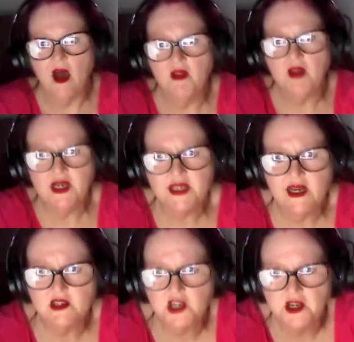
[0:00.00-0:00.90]
Oh, that
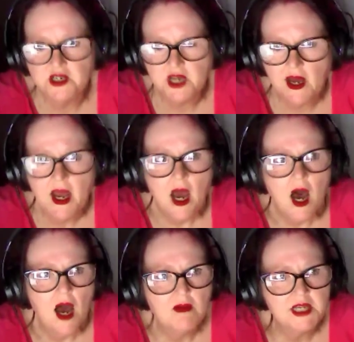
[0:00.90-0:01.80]
sounds good. I
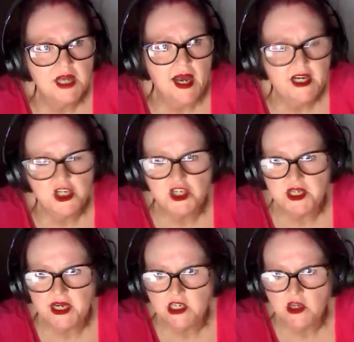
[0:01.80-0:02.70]
was at
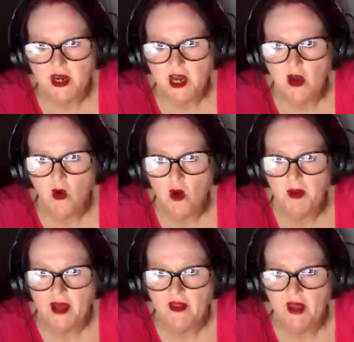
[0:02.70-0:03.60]
agency, so I know all
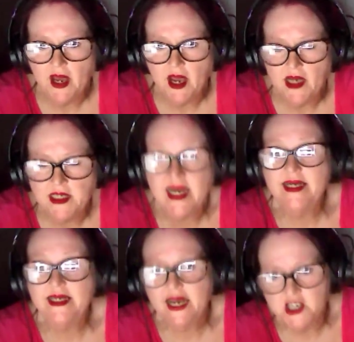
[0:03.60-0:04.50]
about the
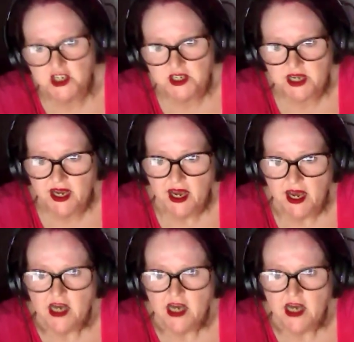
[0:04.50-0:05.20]
estate agency.